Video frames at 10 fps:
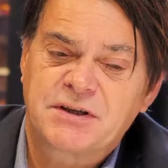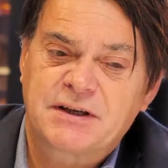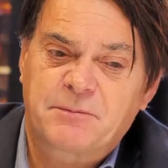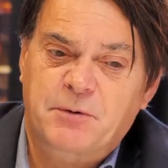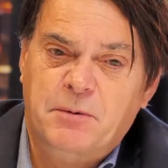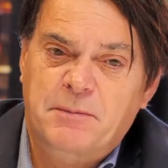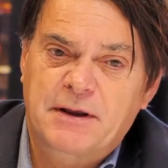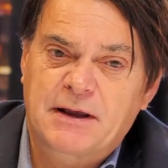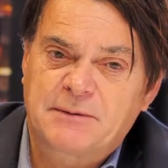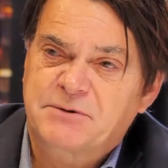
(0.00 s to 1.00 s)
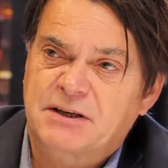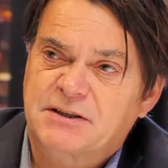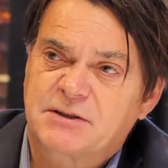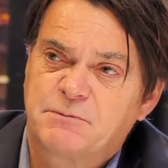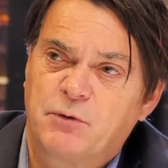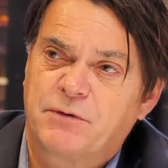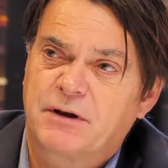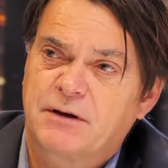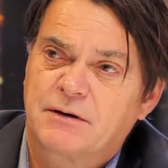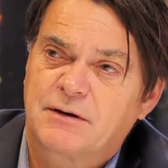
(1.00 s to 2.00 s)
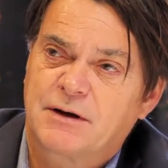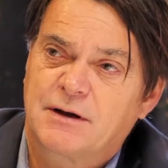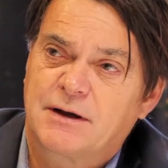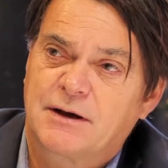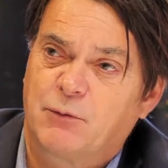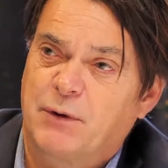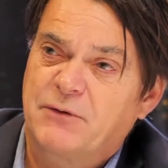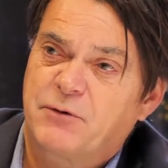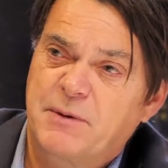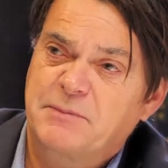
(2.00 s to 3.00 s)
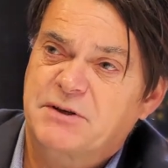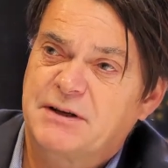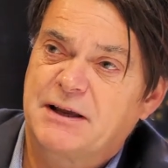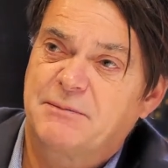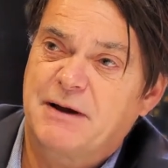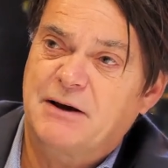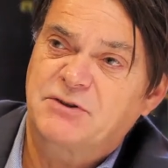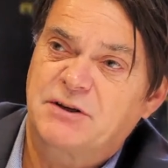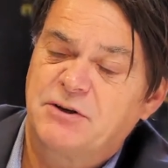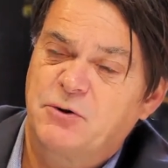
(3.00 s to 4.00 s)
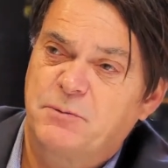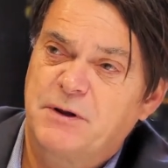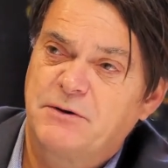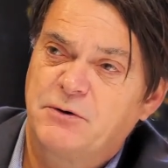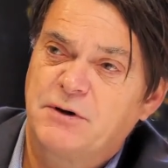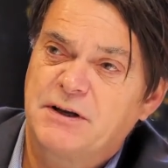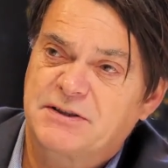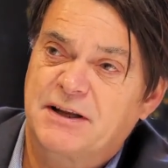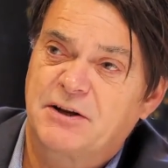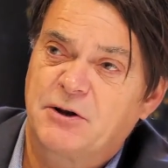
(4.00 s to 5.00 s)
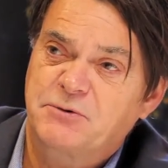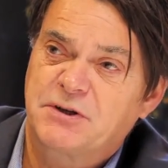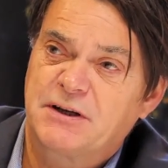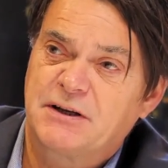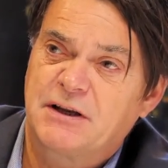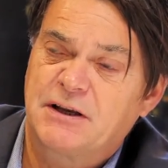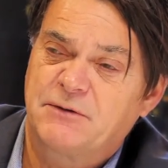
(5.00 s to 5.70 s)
that probably AMS-IX is moving away from Amsterdam outside the European Union? Is that an option in the